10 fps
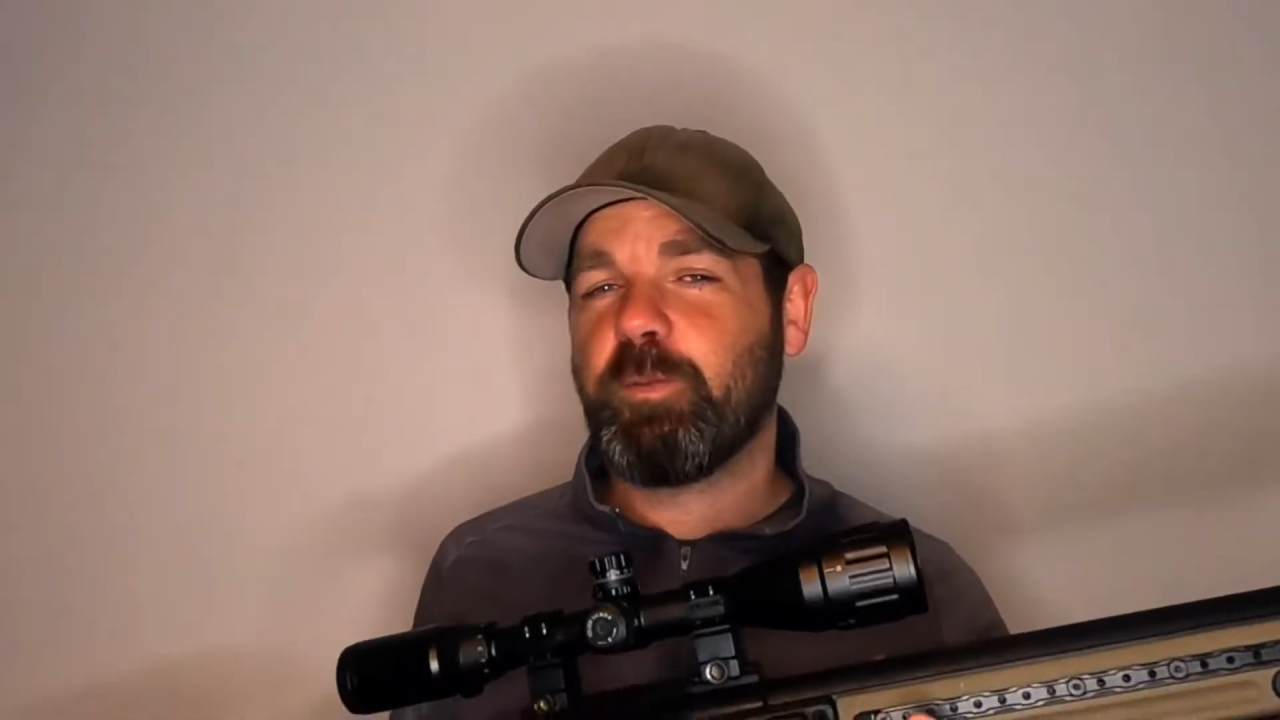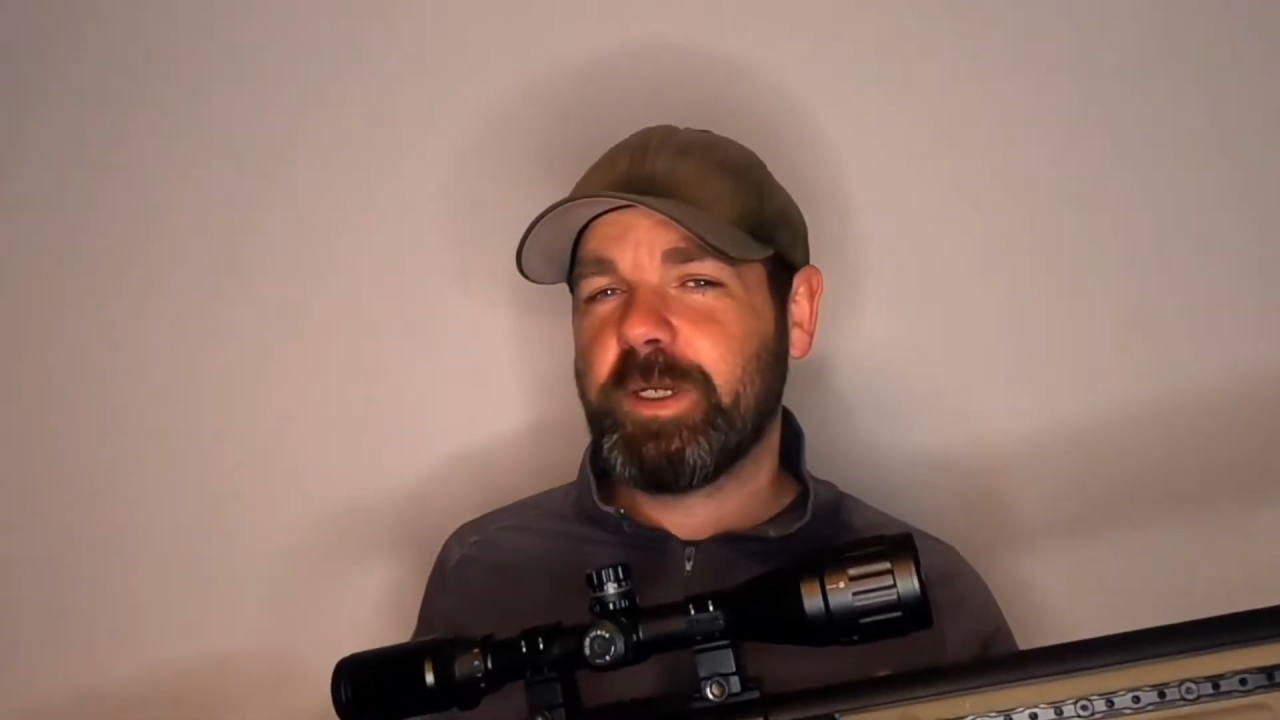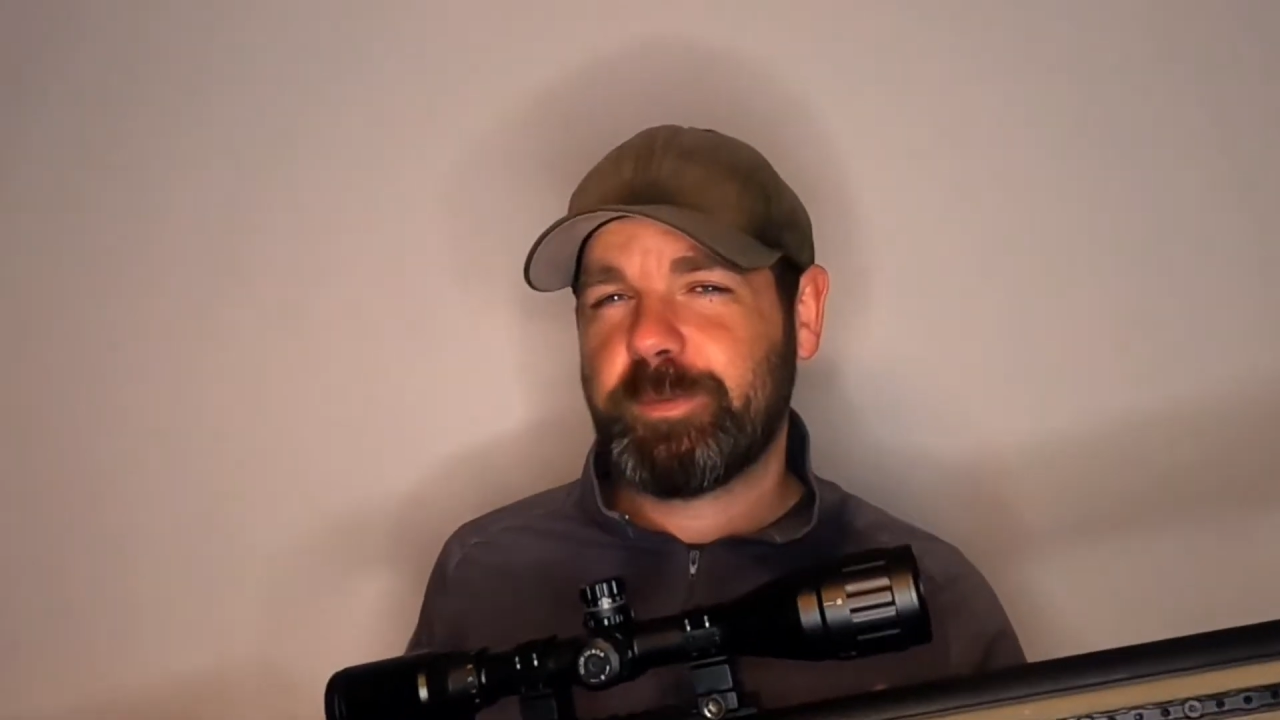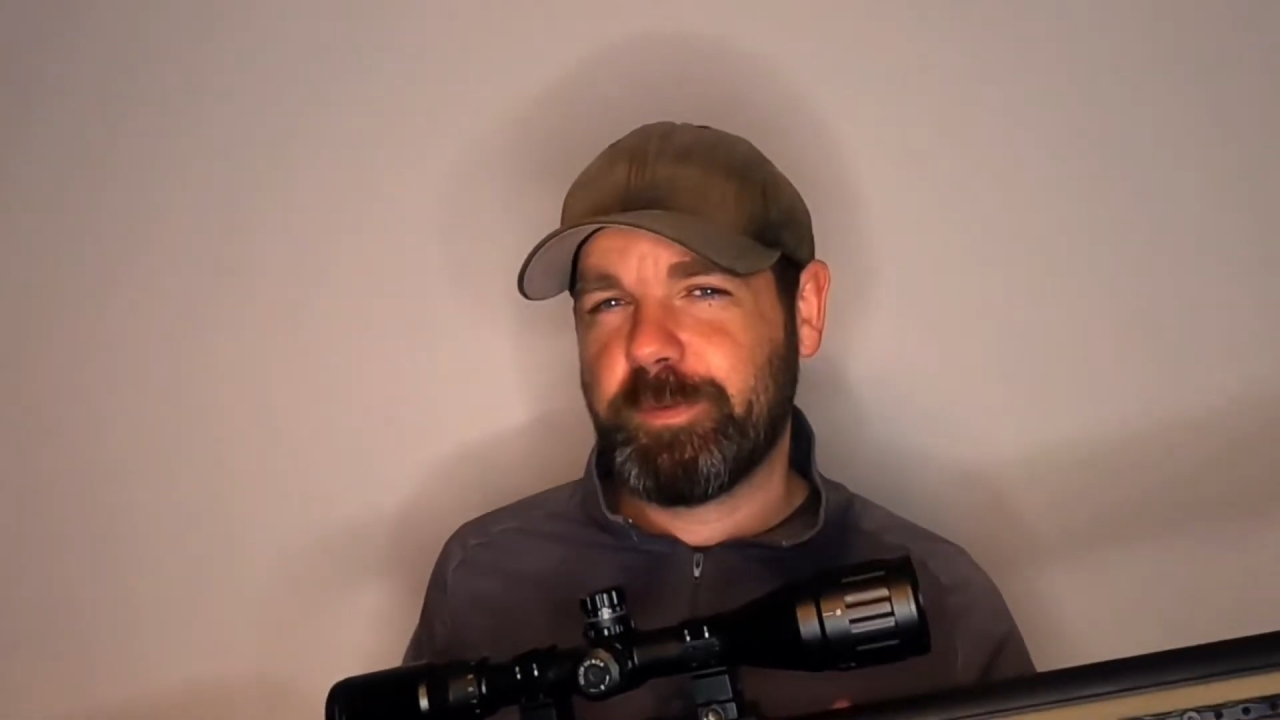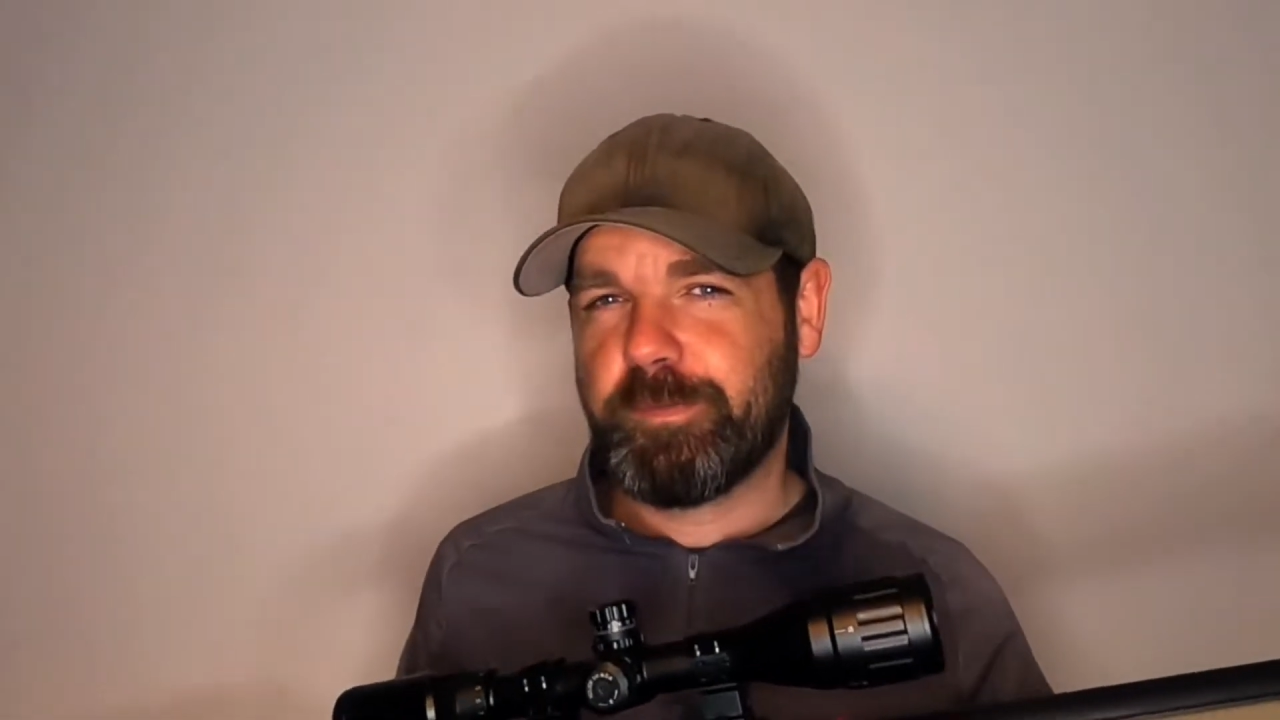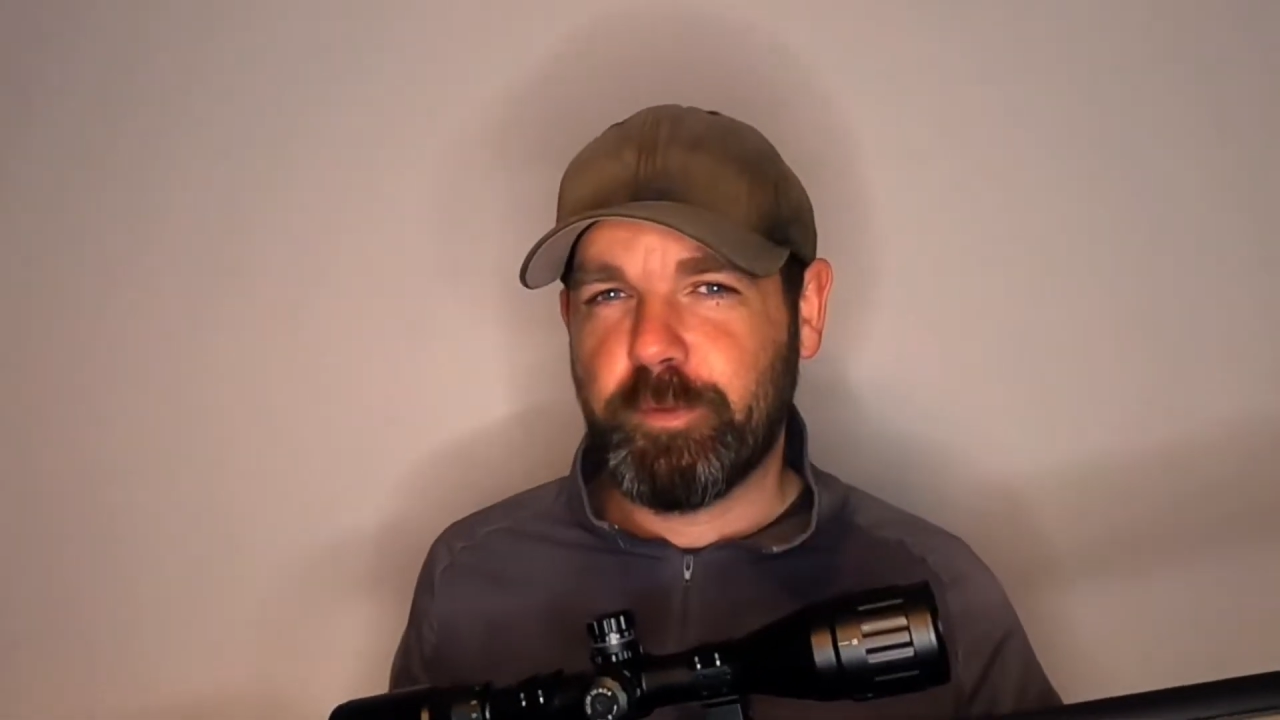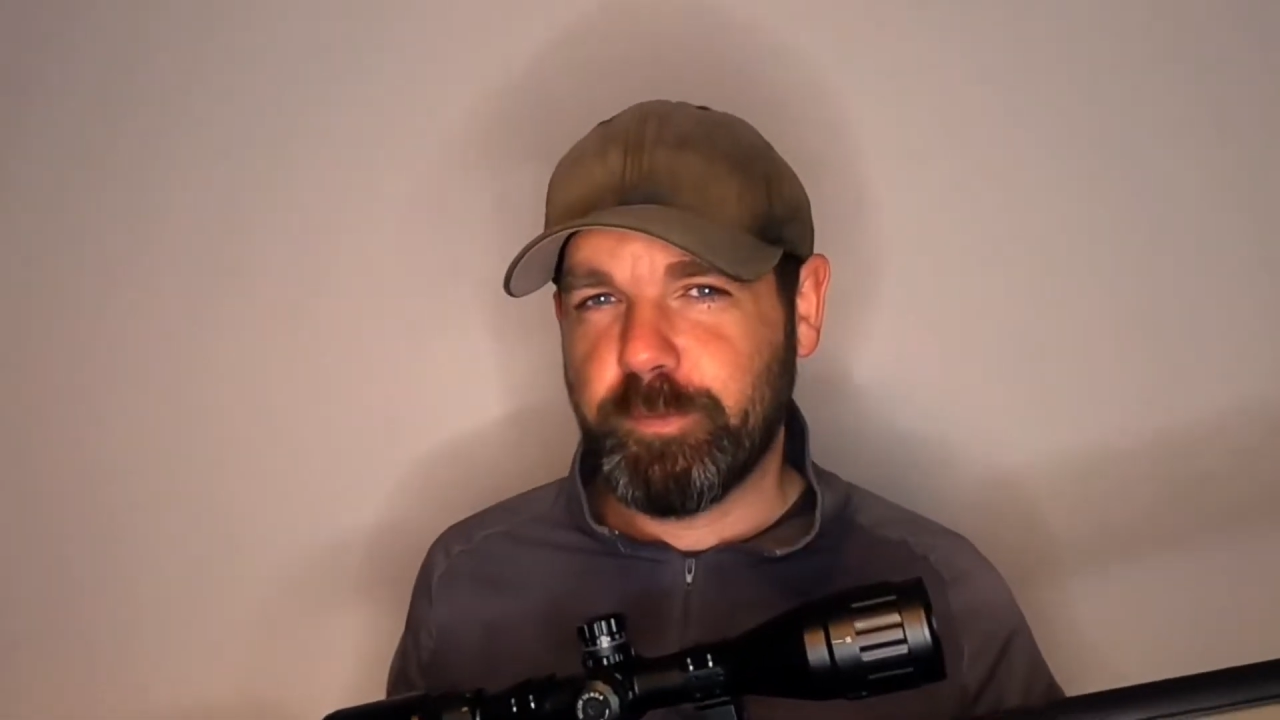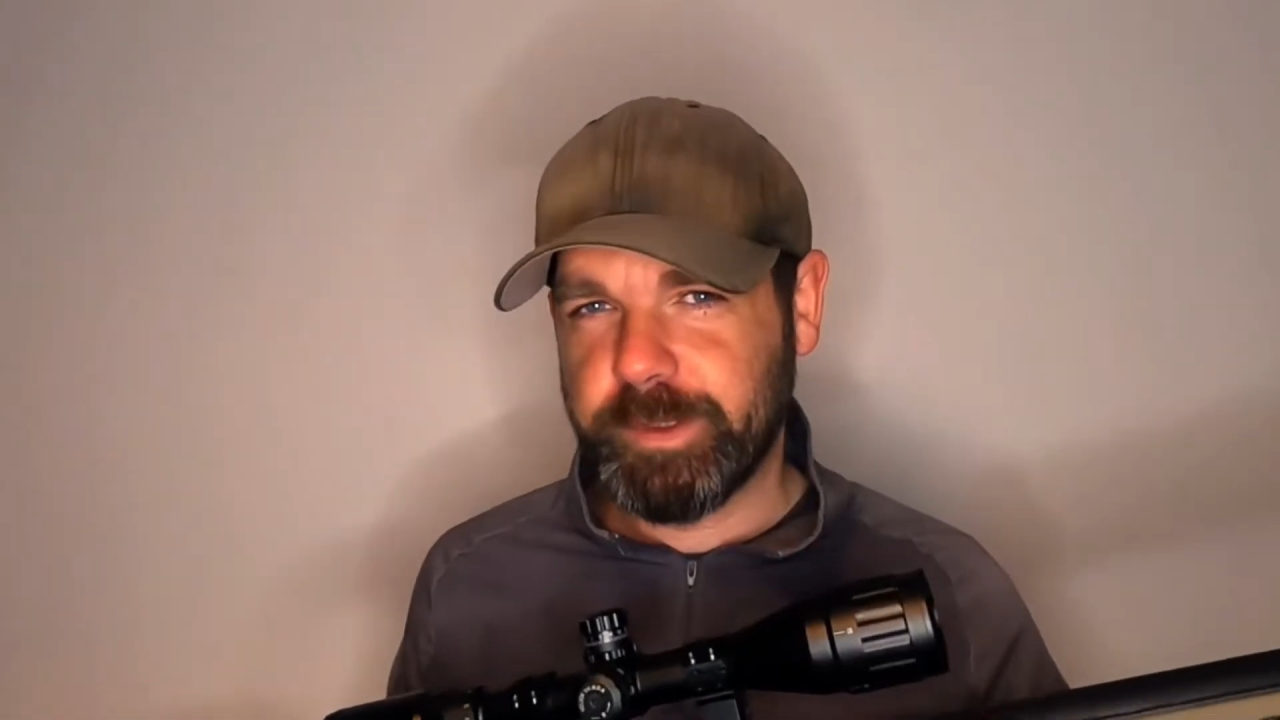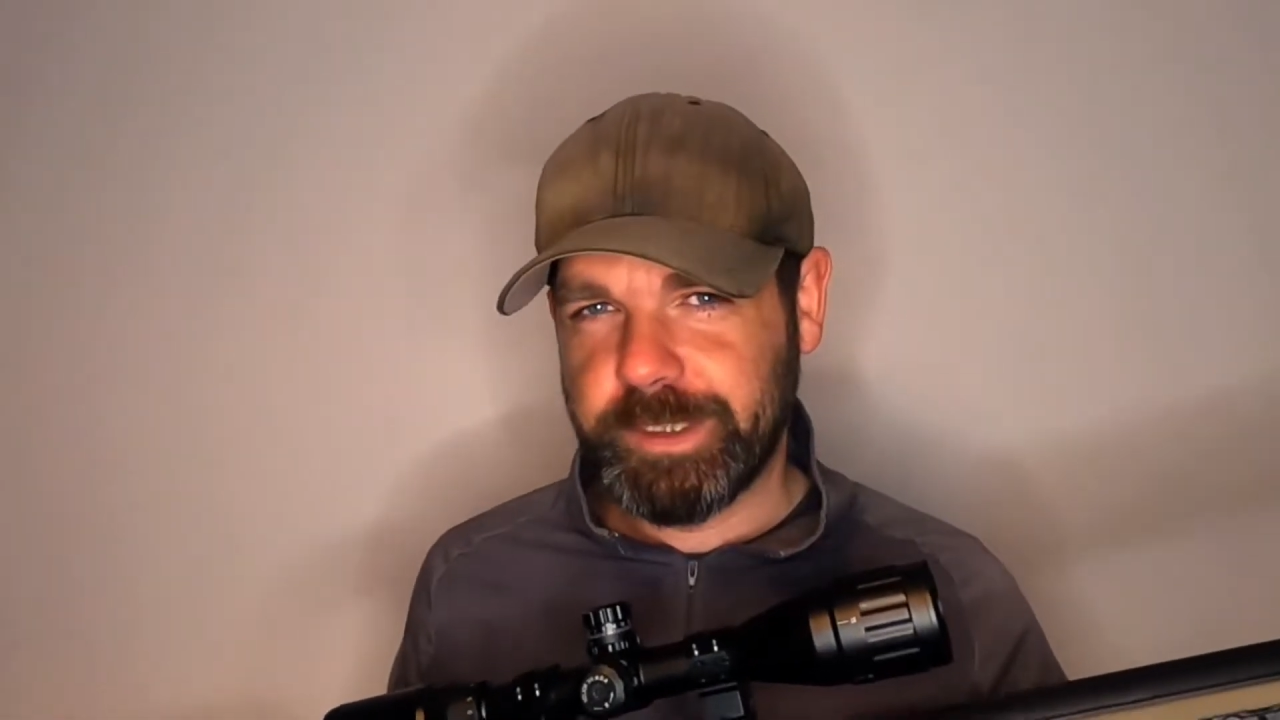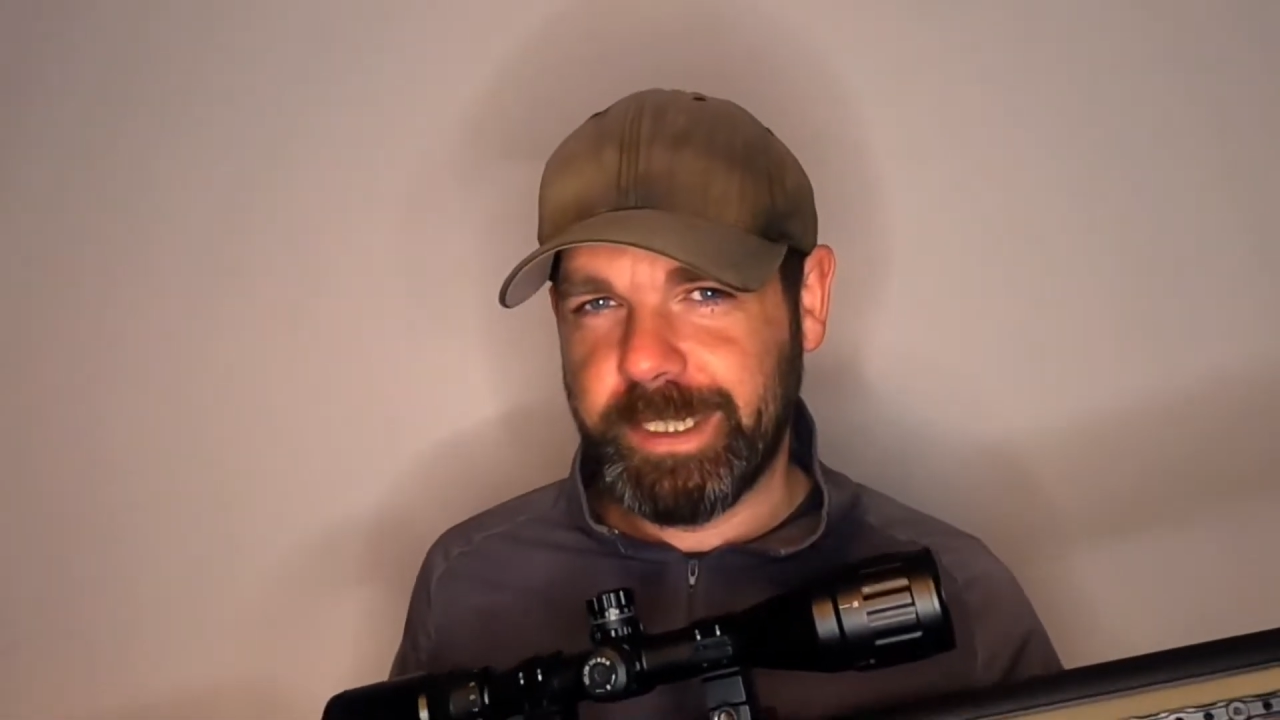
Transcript: which performance